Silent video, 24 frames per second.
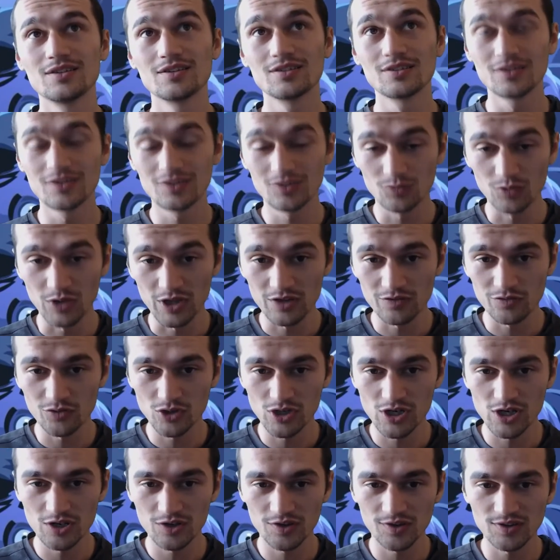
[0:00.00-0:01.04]
twenty-four
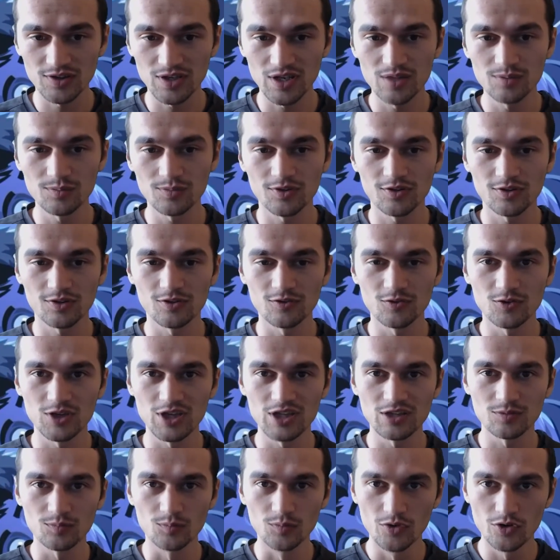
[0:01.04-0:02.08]
hour streams, you
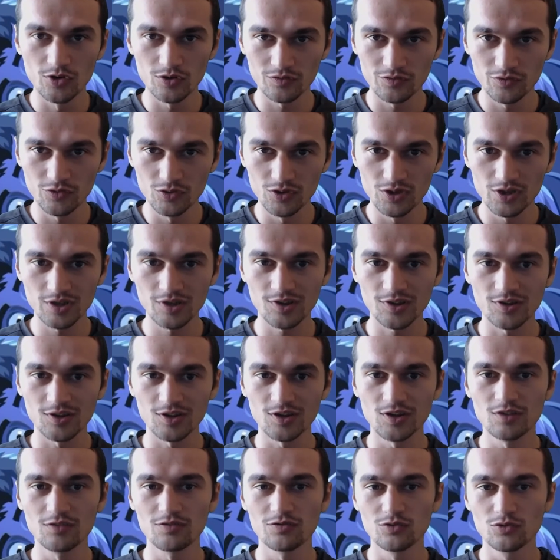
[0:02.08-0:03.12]
get more viewers
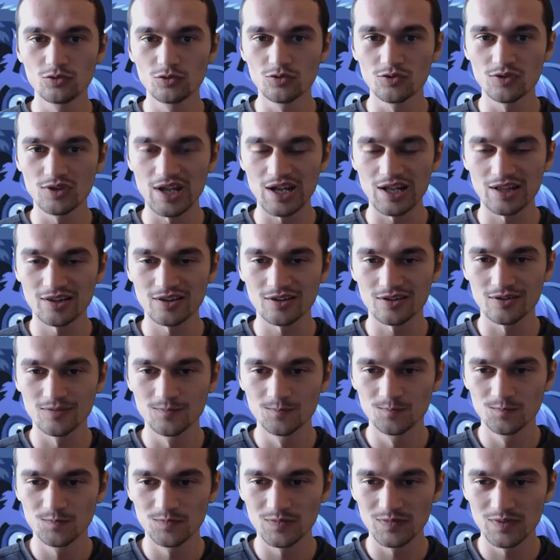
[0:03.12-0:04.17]
if you do that
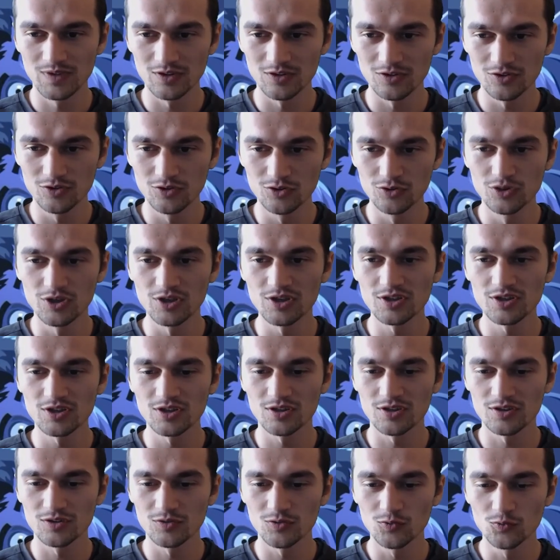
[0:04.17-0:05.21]
during
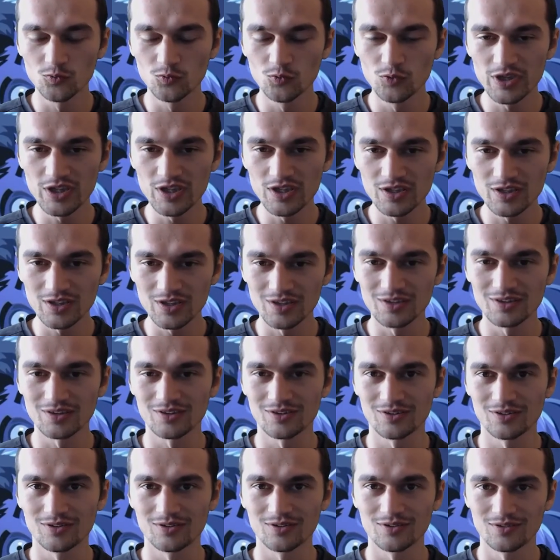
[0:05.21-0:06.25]

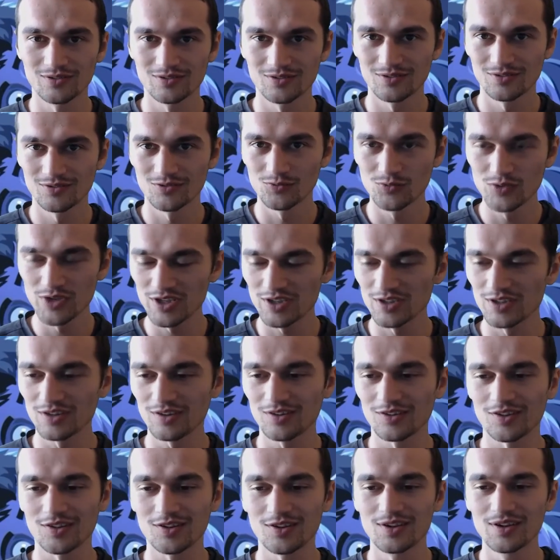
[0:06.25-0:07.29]
weekend,
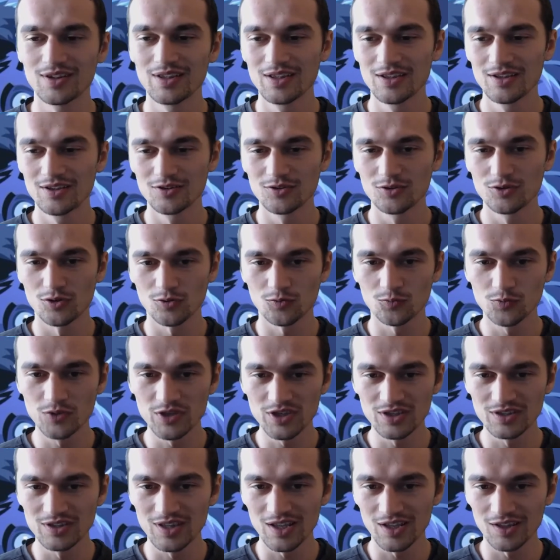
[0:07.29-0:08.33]
weekends, not
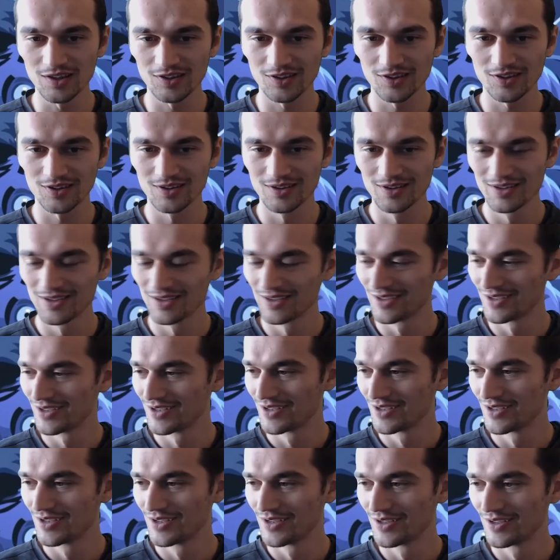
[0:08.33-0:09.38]
weekdays.
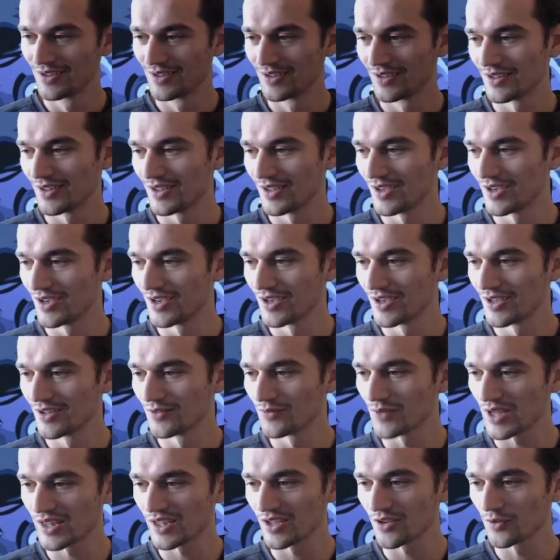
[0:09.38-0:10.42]
And
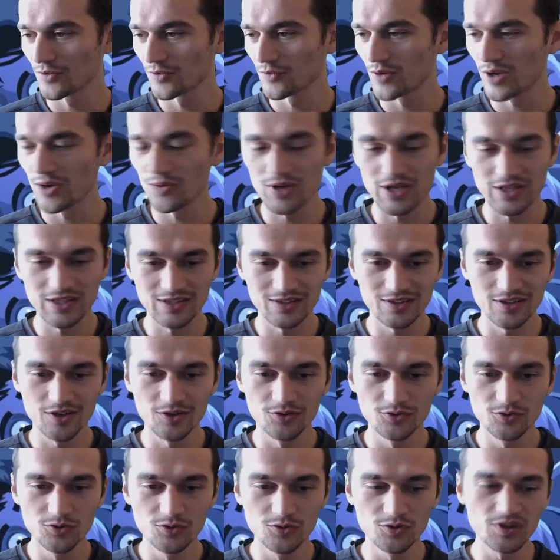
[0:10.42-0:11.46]
what else do I wanna tell
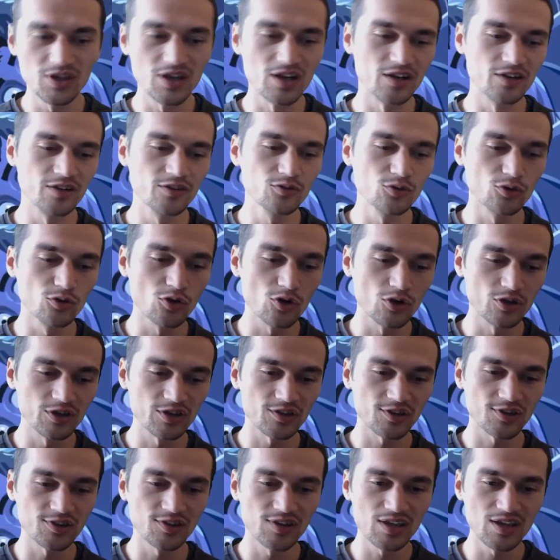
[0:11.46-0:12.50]
you? Yeah, you're gonna
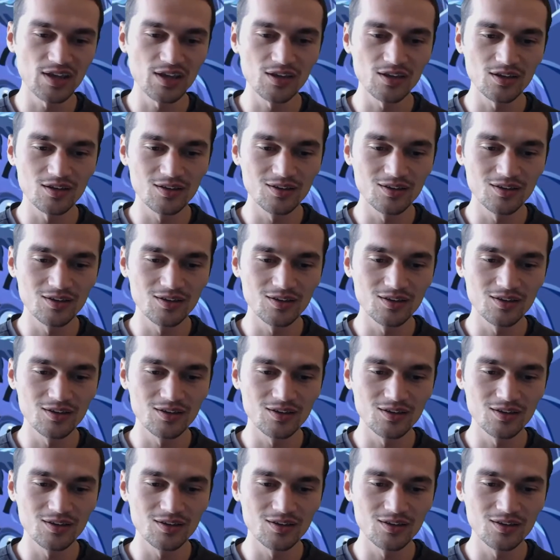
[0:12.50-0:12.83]
stay